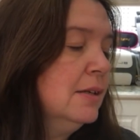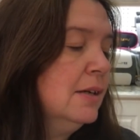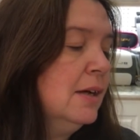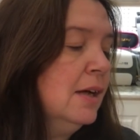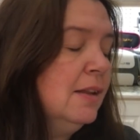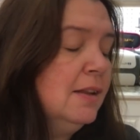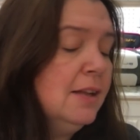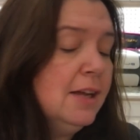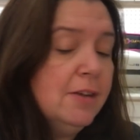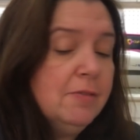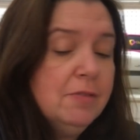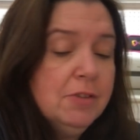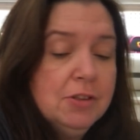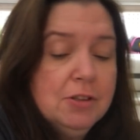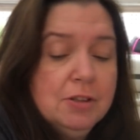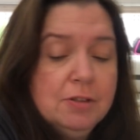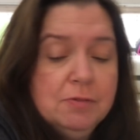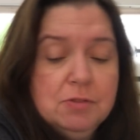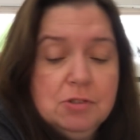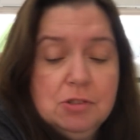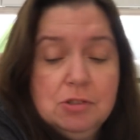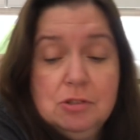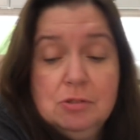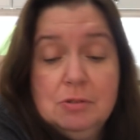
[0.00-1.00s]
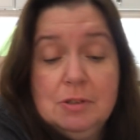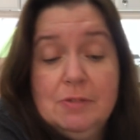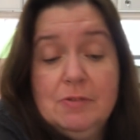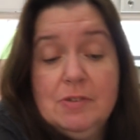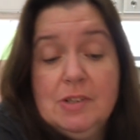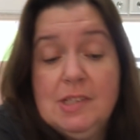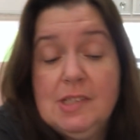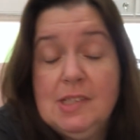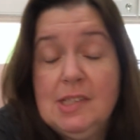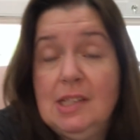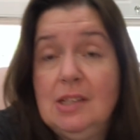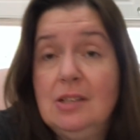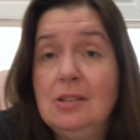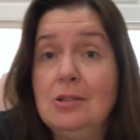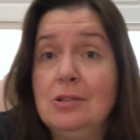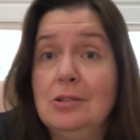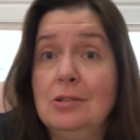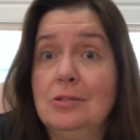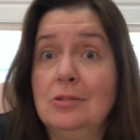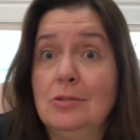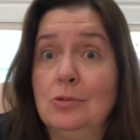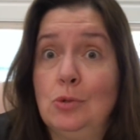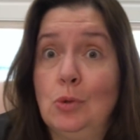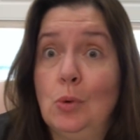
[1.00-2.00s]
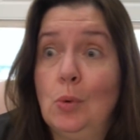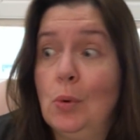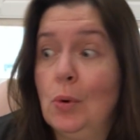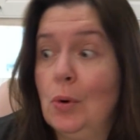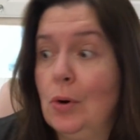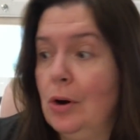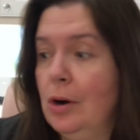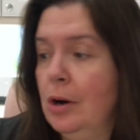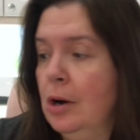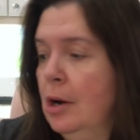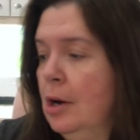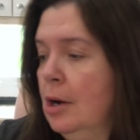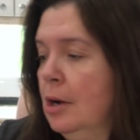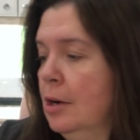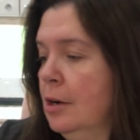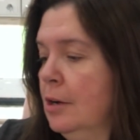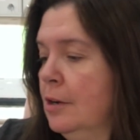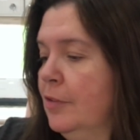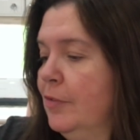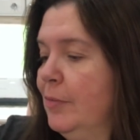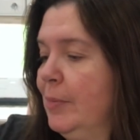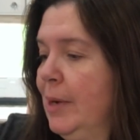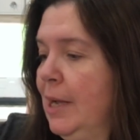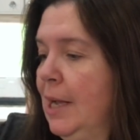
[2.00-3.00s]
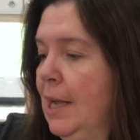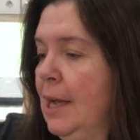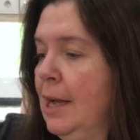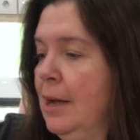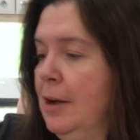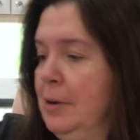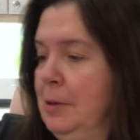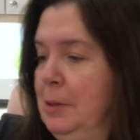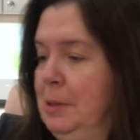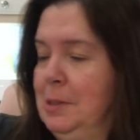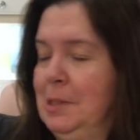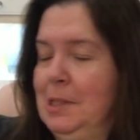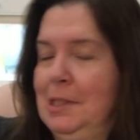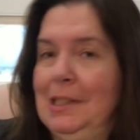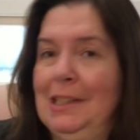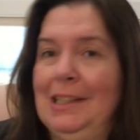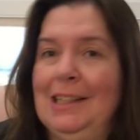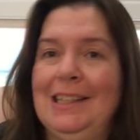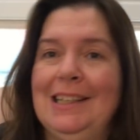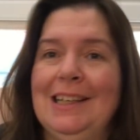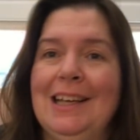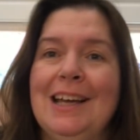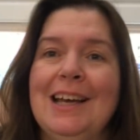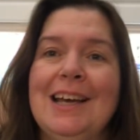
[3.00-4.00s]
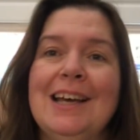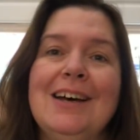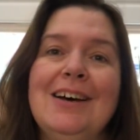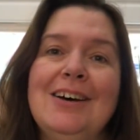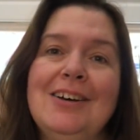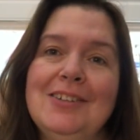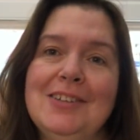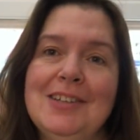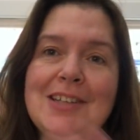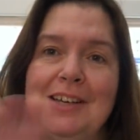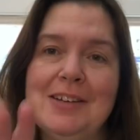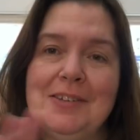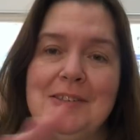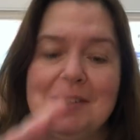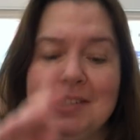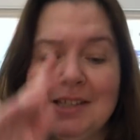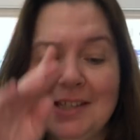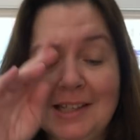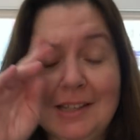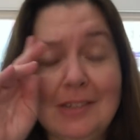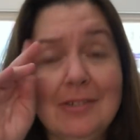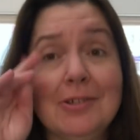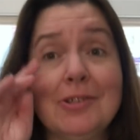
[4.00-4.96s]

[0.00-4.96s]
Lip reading: I'll have enough to do every single door of my house on the outside.